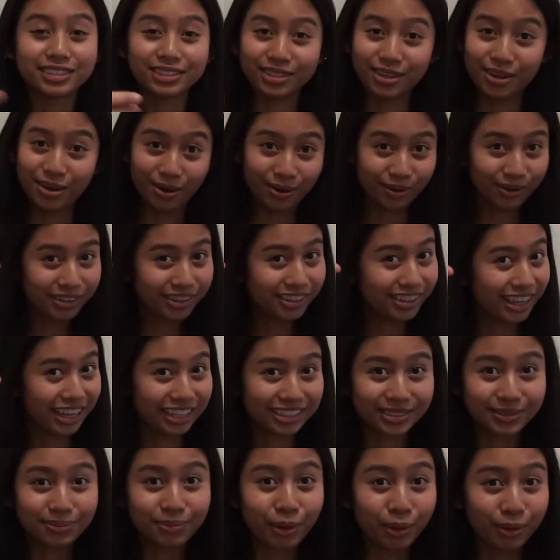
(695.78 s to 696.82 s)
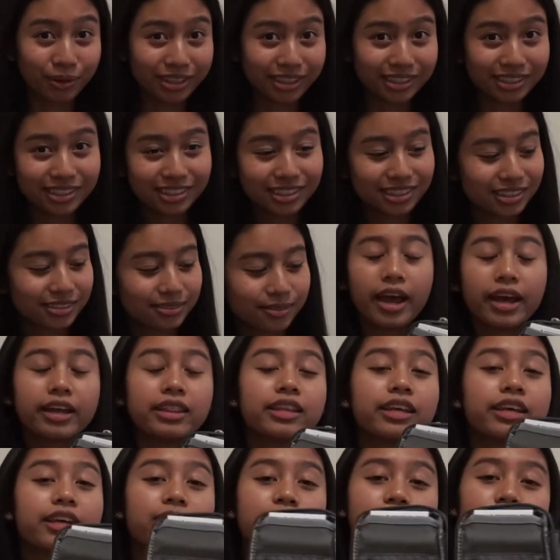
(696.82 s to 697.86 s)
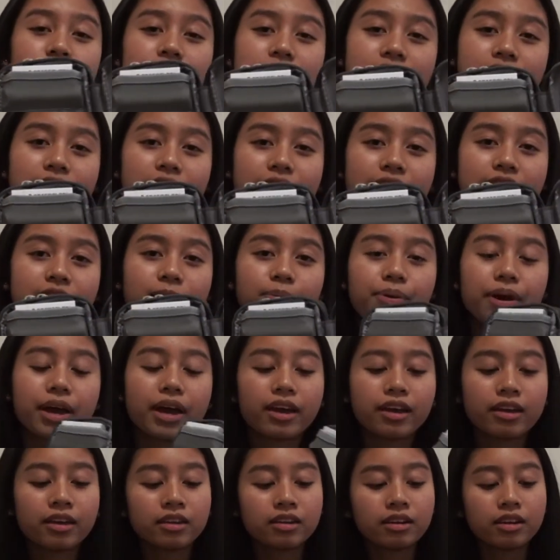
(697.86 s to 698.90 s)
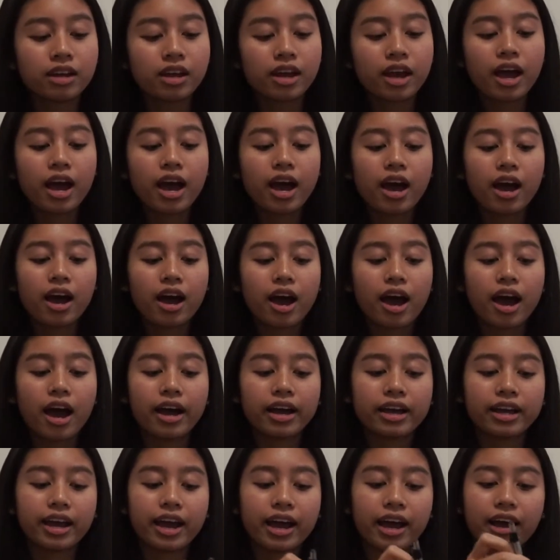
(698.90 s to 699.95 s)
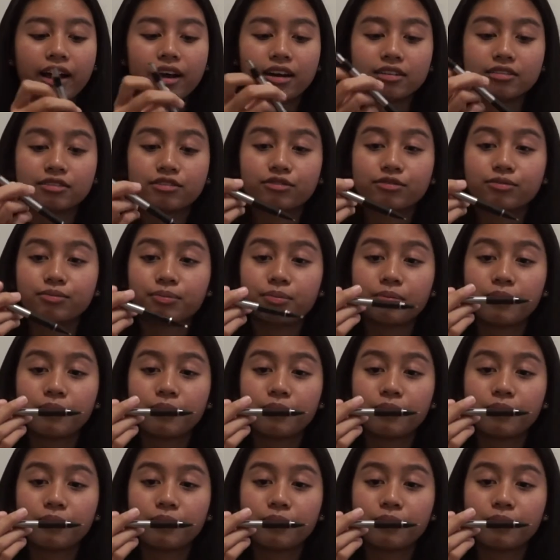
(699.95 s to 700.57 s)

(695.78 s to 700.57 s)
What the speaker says: so that's a bonus. And then beside the pen, I have